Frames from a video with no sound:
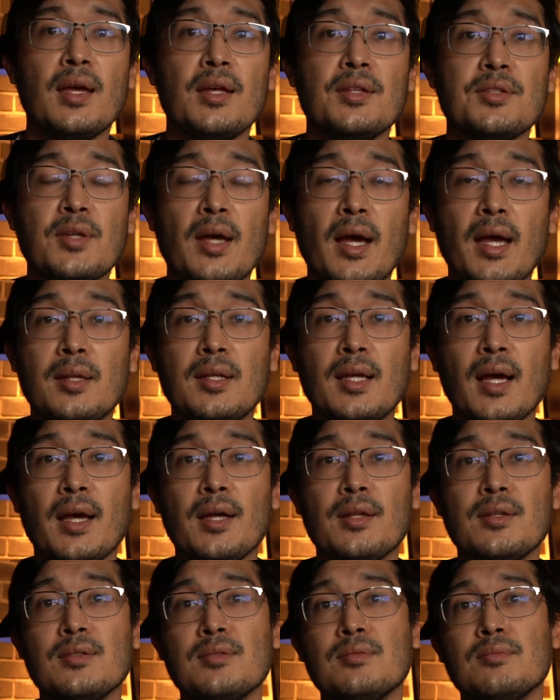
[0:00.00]
And so I had
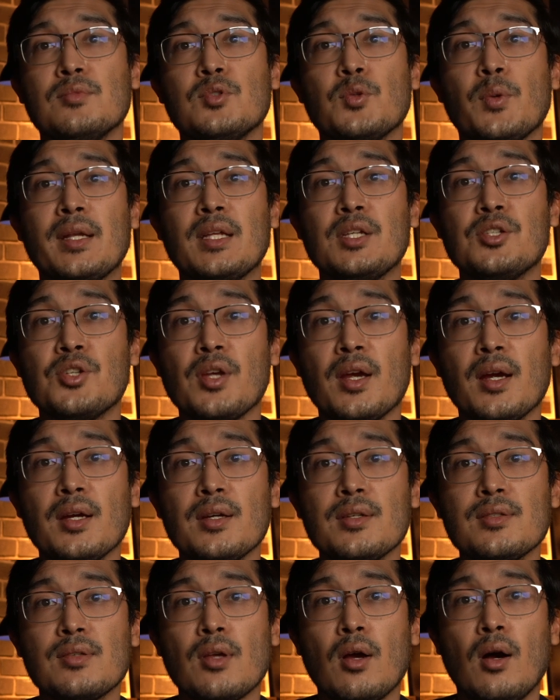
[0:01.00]
gotten 20
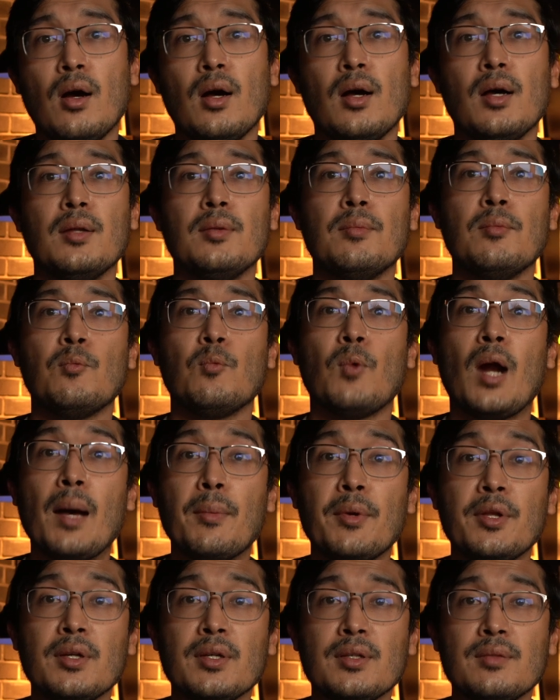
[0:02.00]
shares on
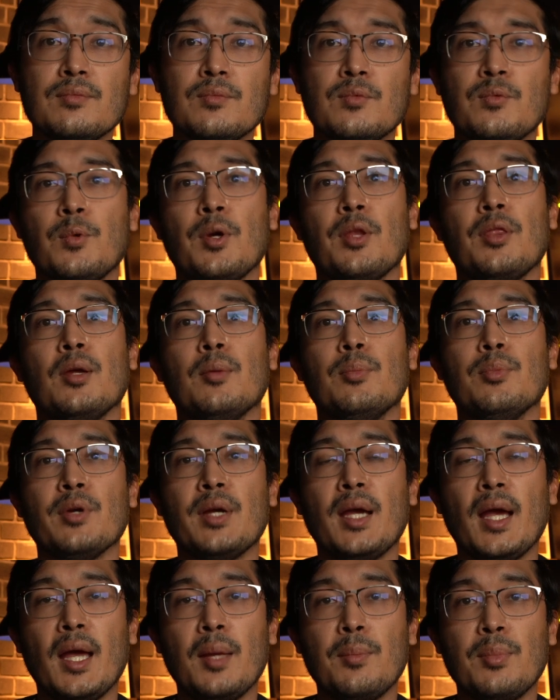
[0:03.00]
Robinhood with their
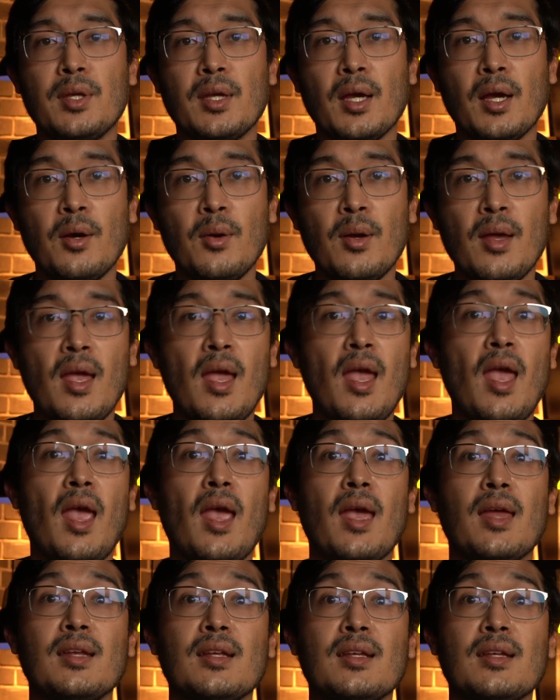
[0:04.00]
pre-IPO,
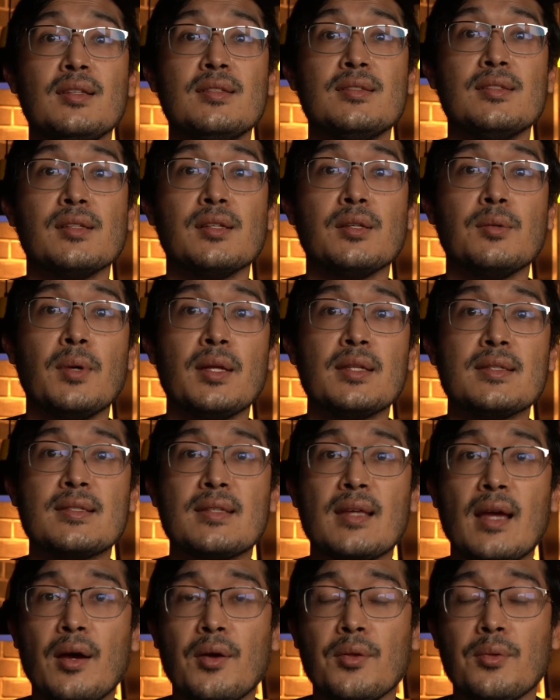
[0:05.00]
and it instantly went
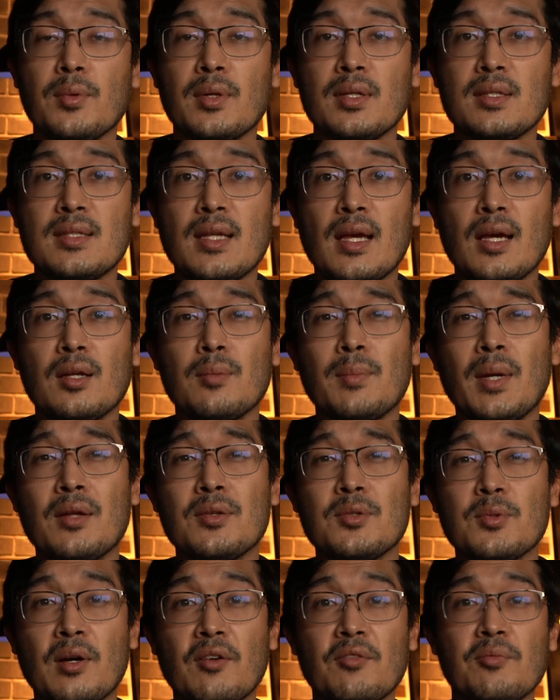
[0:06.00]
south, went down
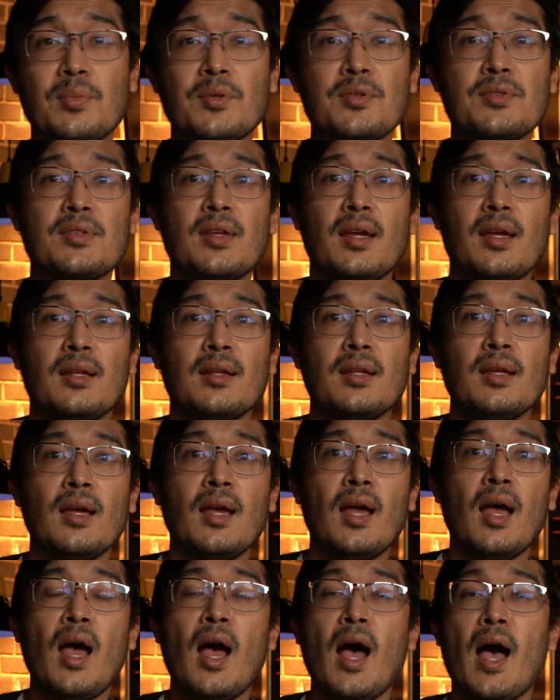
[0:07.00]
about 12%.
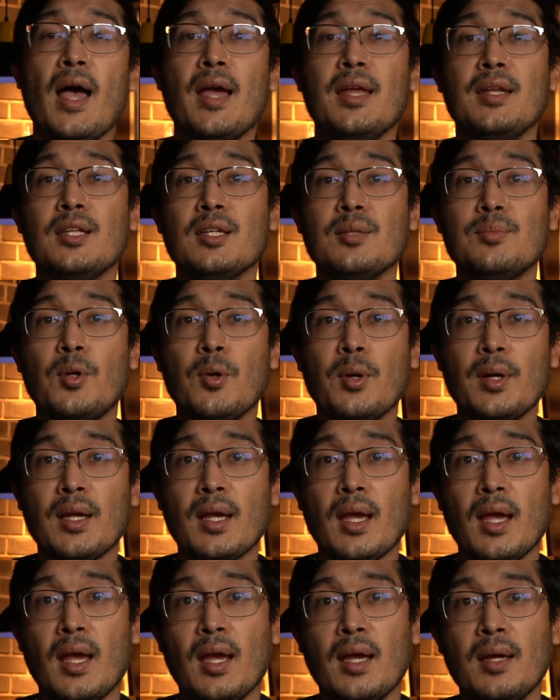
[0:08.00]
I ended up
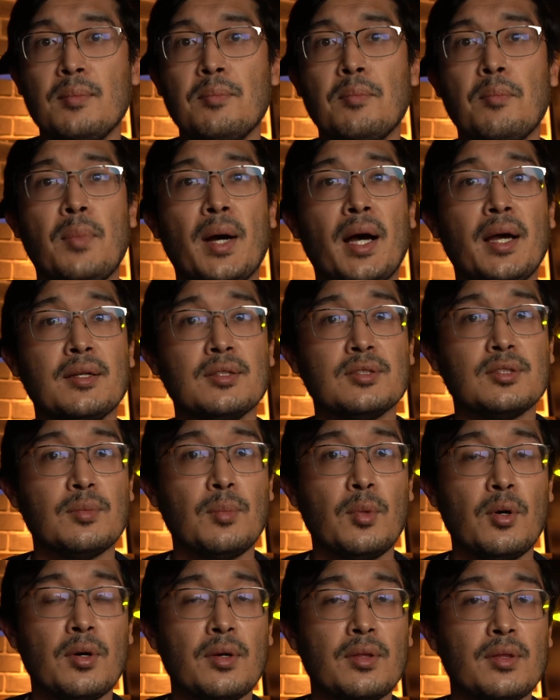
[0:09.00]
going ahead, buying
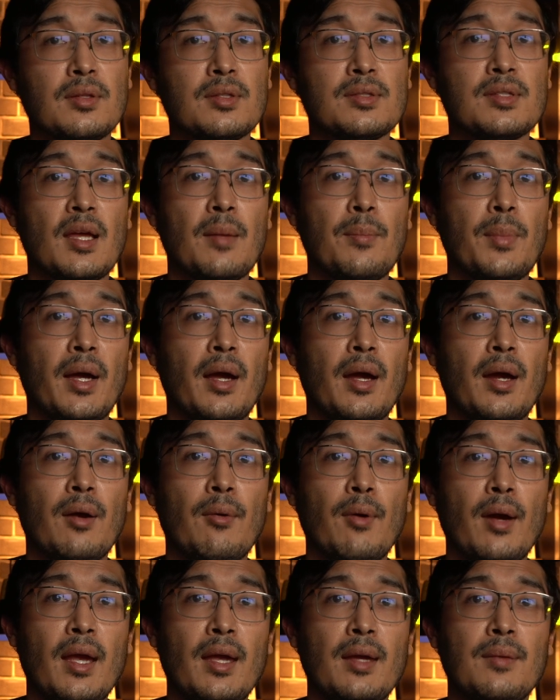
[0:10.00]
some more in the SEP
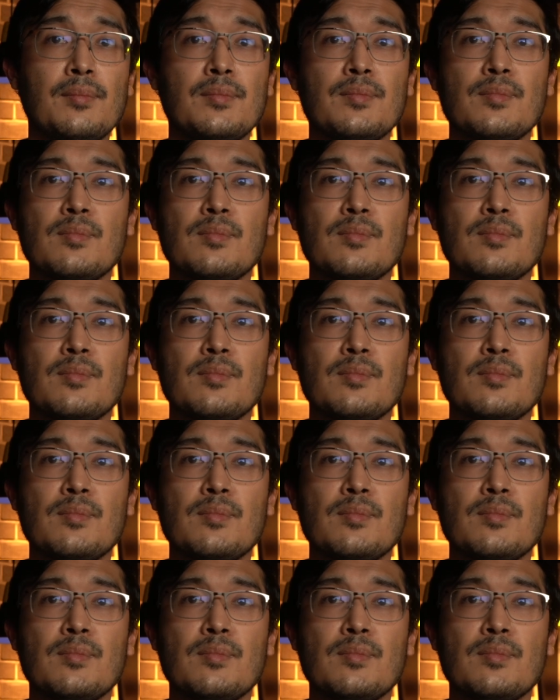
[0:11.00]
IRA